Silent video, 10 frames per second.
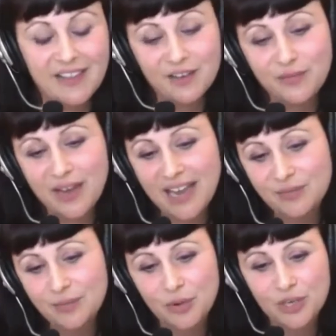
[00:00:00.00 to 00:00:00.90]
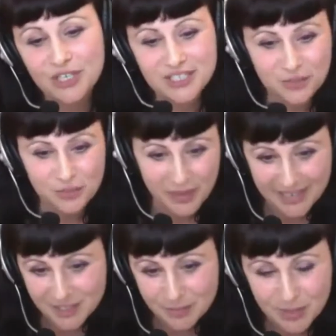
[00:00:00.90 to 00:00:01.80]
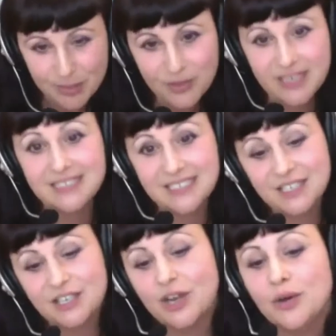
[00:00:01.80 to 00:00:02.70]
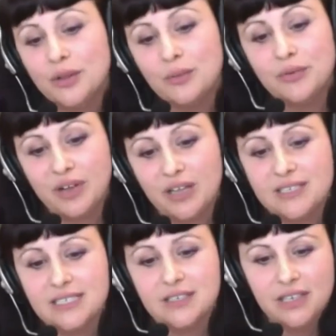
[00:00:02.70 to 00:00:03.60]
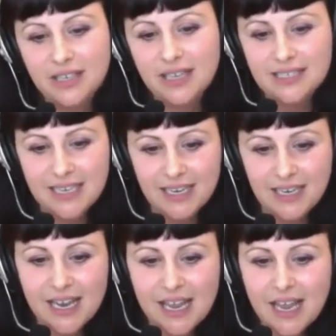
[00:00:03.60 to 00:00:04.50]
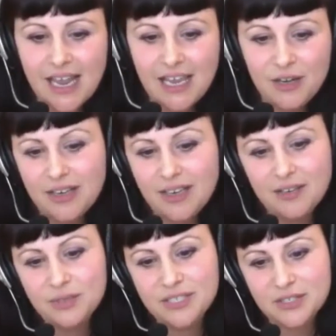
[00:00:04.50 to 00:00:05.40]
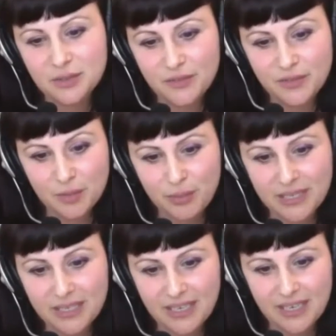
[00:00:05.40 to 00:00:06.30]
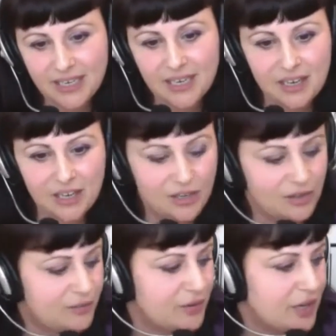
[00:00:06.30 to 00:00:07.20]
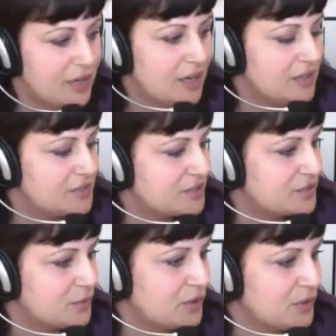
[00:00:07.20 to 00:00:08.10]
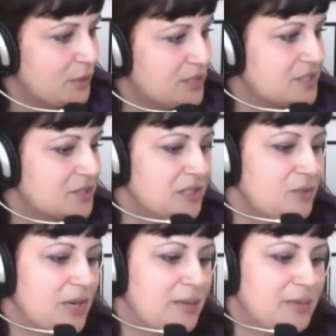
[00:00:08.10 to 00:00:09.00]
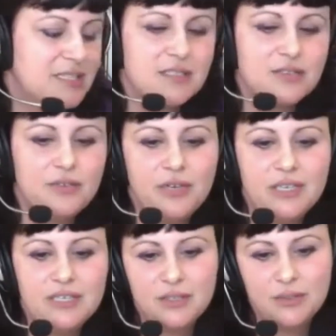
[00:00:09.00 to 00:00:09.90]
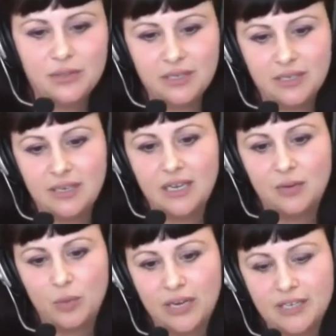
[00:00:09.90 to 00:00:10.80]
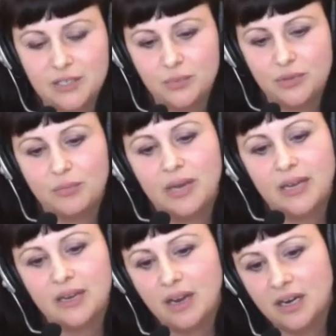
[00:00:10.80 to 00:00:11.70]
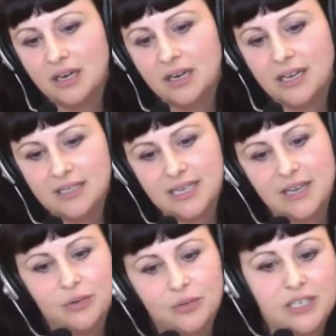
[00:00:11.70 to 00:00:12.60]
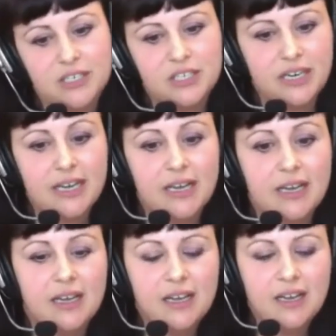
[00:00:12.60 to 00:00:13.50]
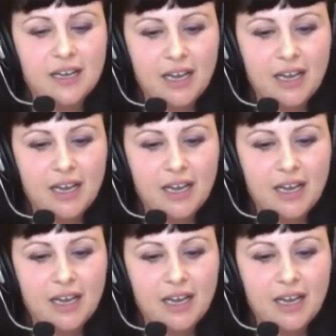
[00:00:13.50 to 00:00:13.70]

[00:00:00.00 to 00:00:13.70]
out like five more just to random people that I didn't know that were volunteering that day. And it, it was sort of the beginning of sort of what SurlyRamics has grown into and, and what I do with my art as outreach. And I, uh,